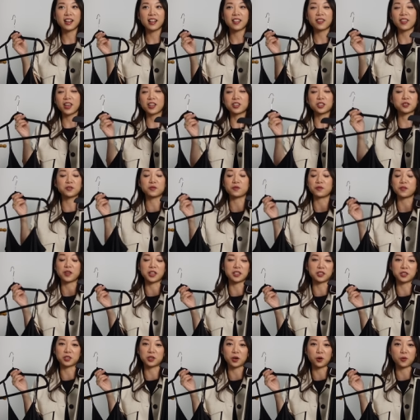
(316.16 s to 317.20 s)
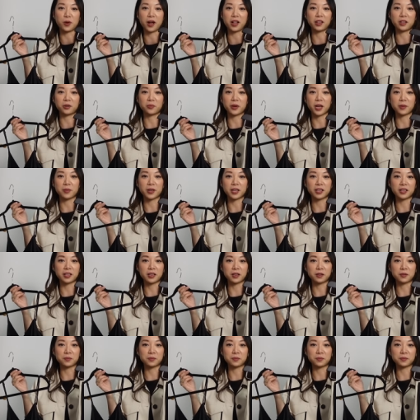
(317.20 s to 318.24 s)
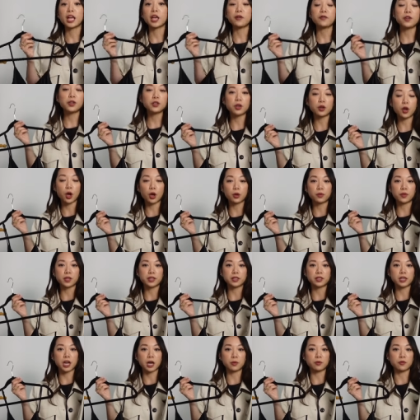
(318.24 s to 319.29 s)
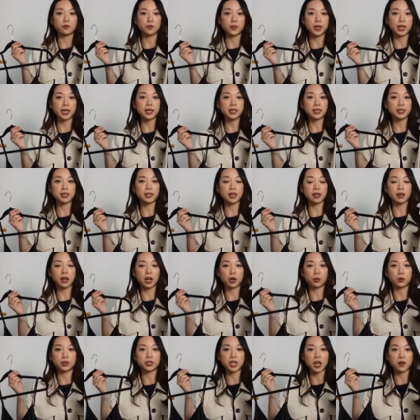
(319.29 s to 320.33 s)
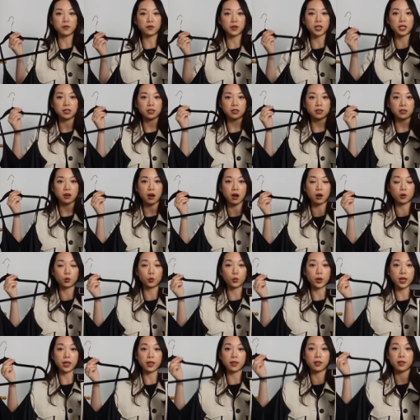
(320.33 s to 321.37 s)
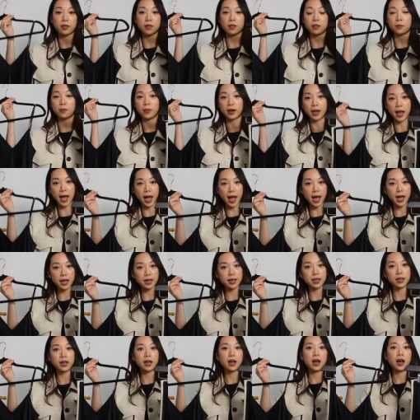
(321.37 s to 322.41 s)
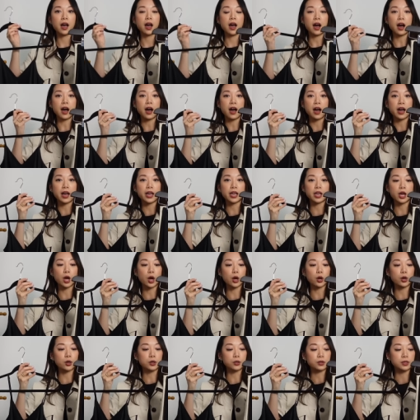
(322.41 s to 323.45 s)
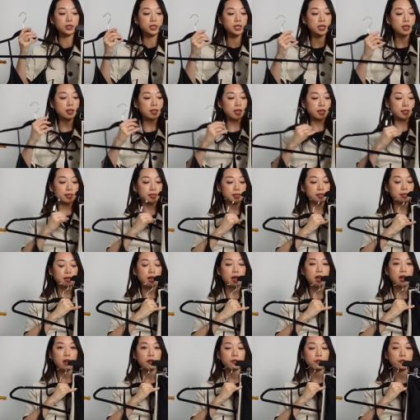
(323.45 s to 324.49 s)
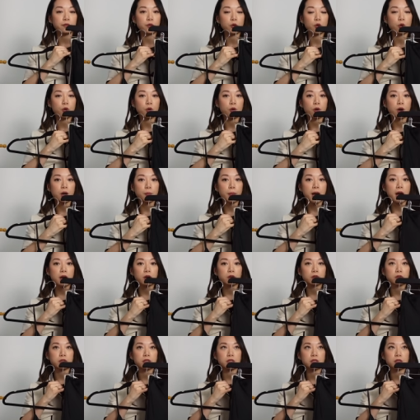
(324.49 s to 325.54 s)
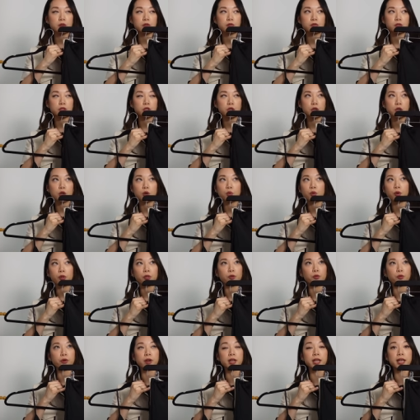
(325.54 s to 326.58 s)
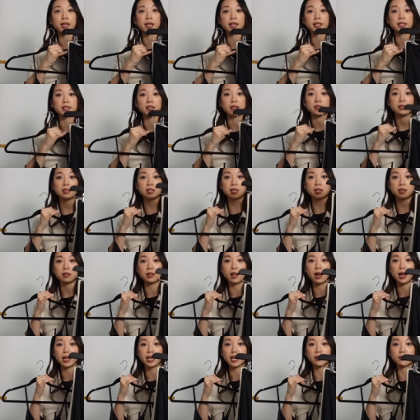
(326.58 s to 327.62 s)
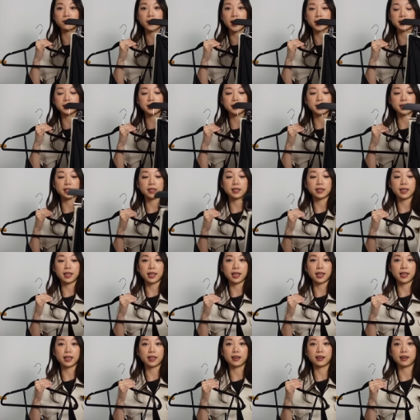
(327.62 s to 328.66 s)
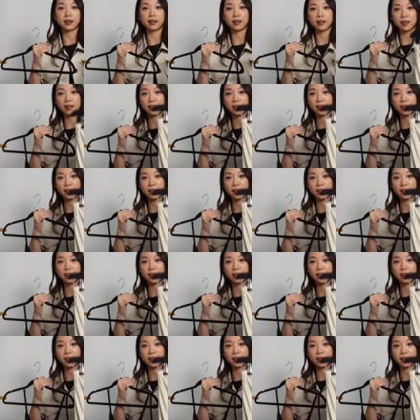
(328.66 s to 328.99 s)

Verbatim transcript: they just fit so well in my opinion. If you don't own this type of piece, then I would definitely start with the black. I owned this skirt for about two or three years until I invested in